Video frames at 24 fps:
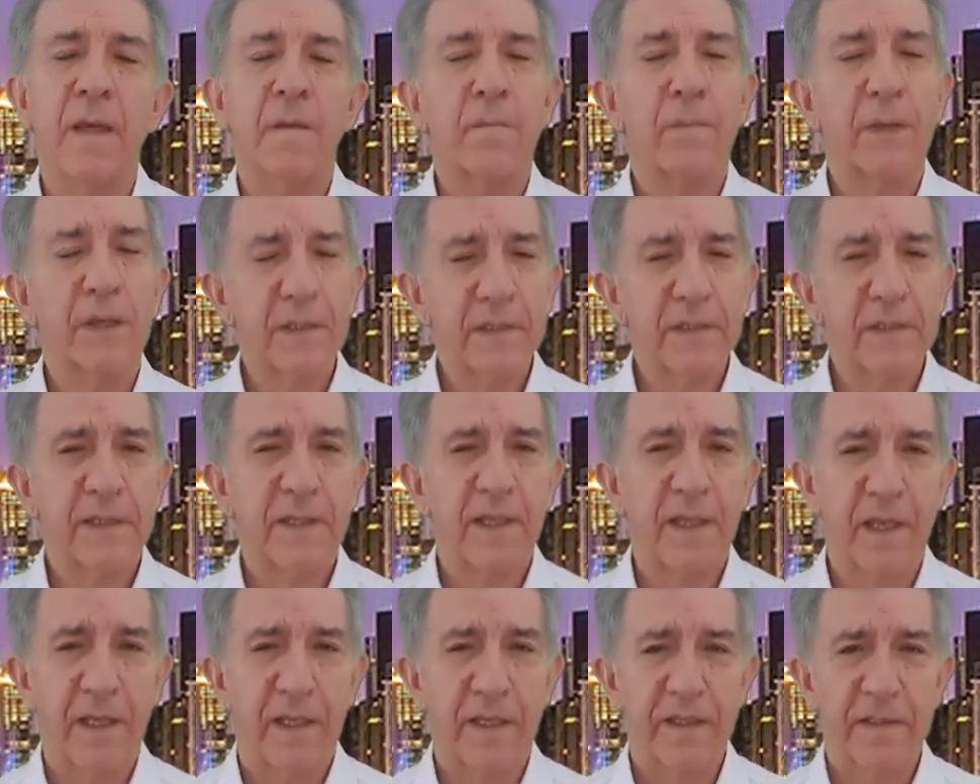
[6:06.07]
Please
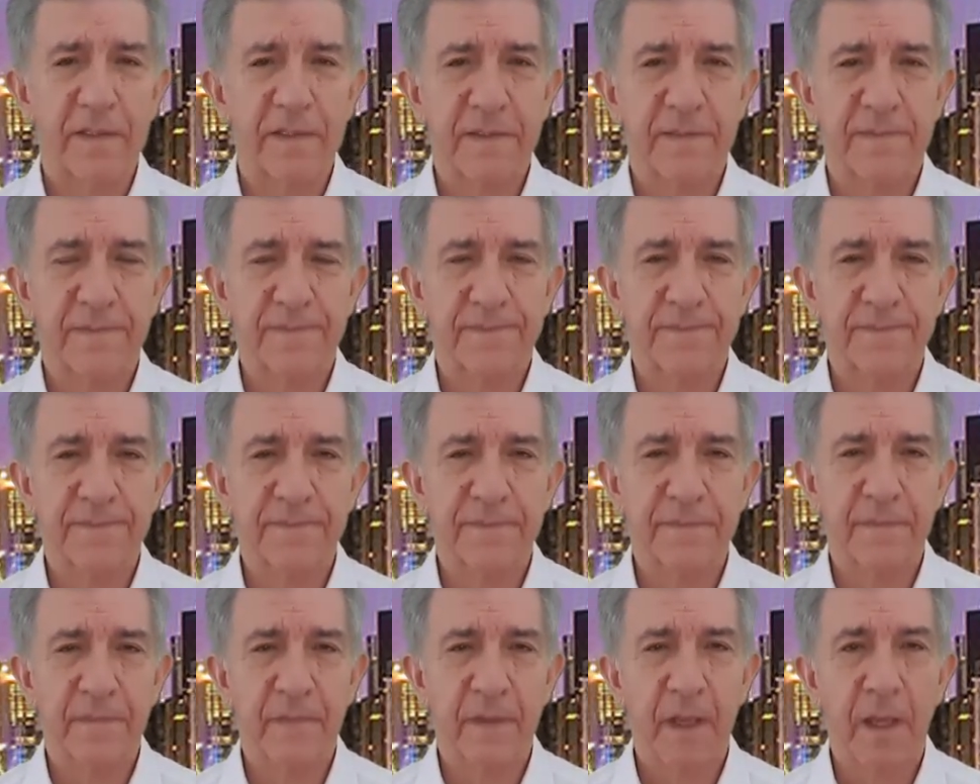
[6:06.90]
tell us,
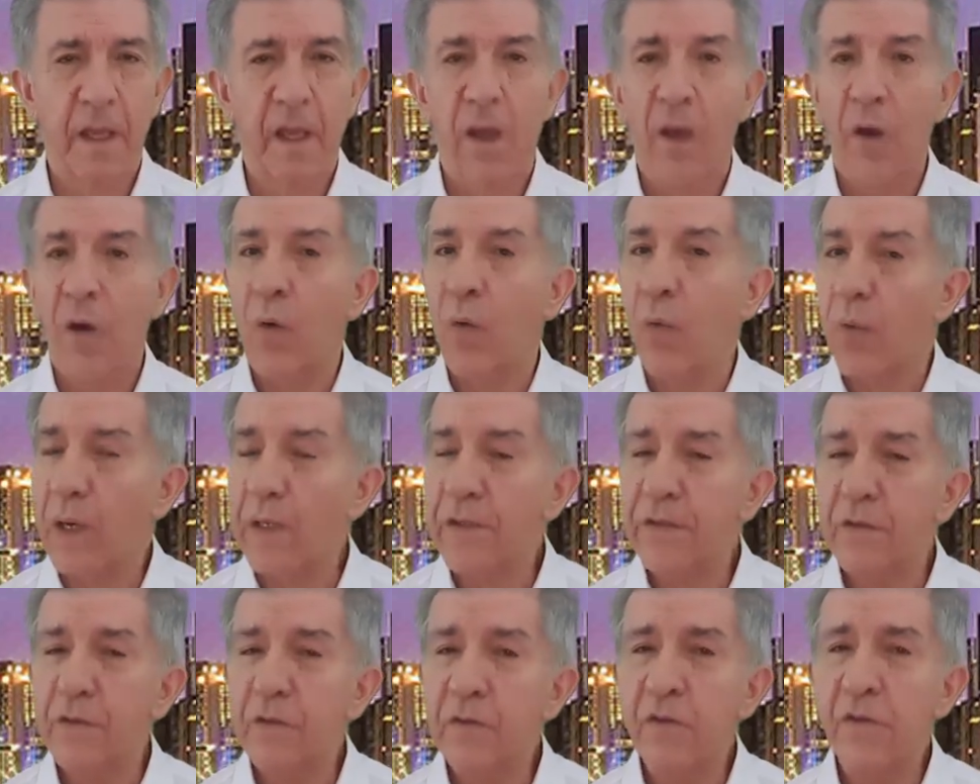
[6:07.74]

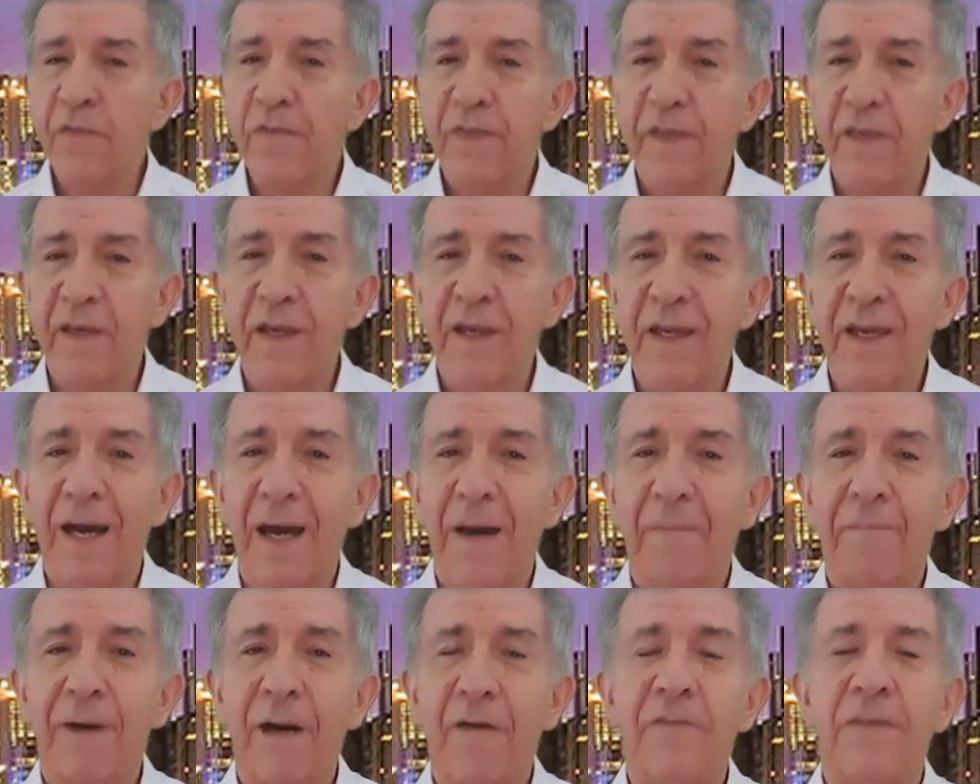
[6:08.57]
what do you think
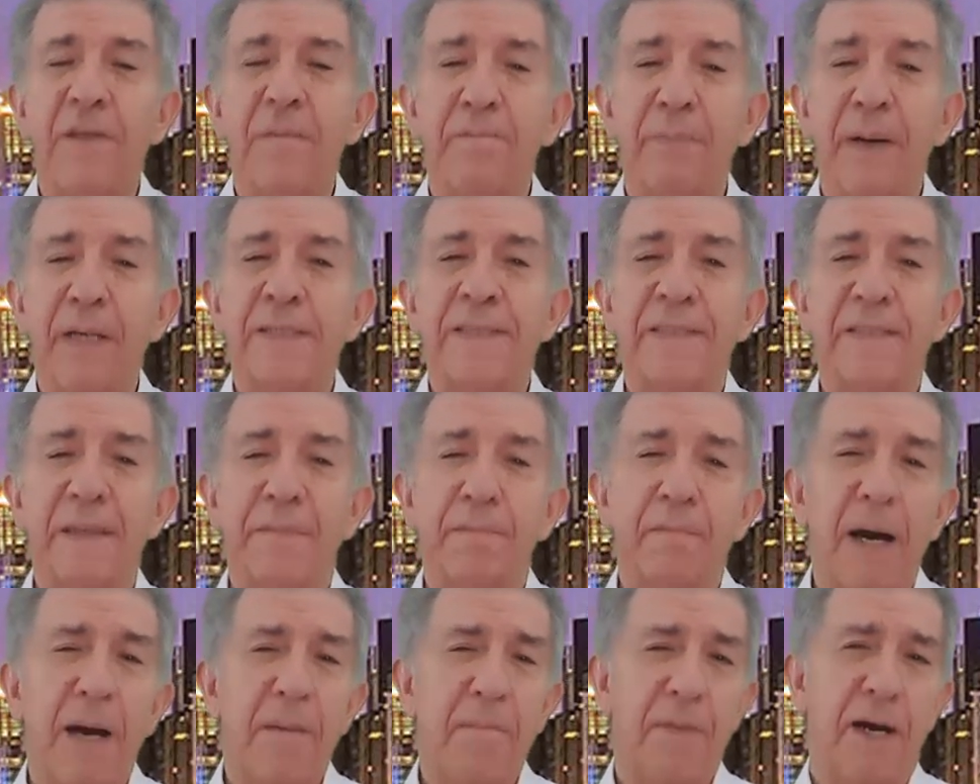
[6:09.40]
about the
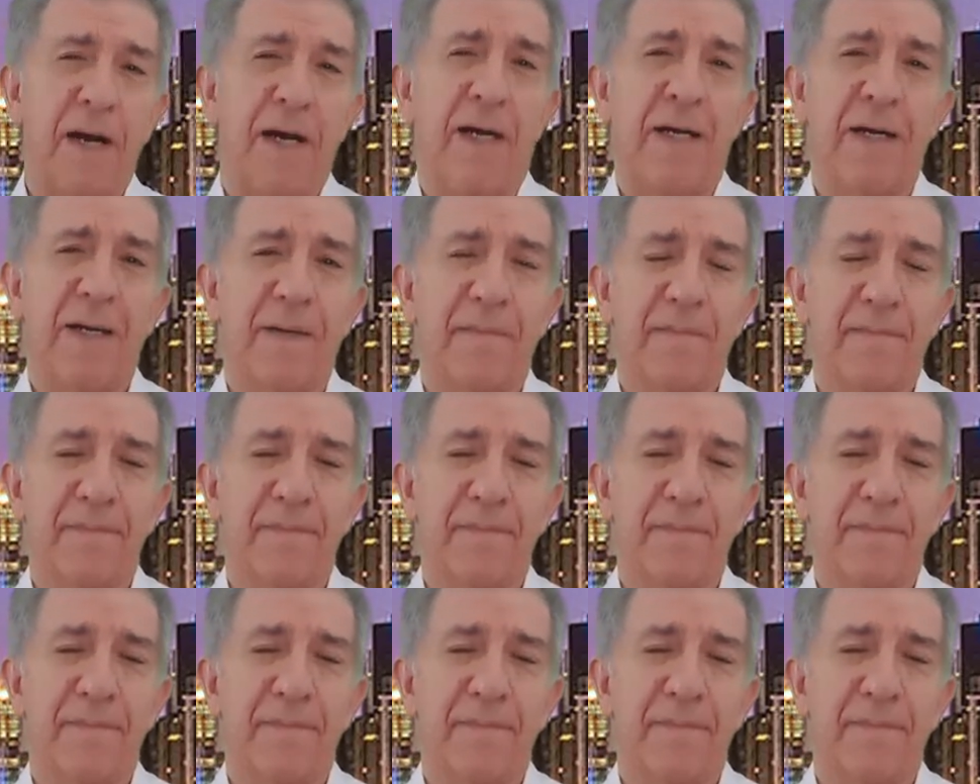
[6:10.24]
Pachamama?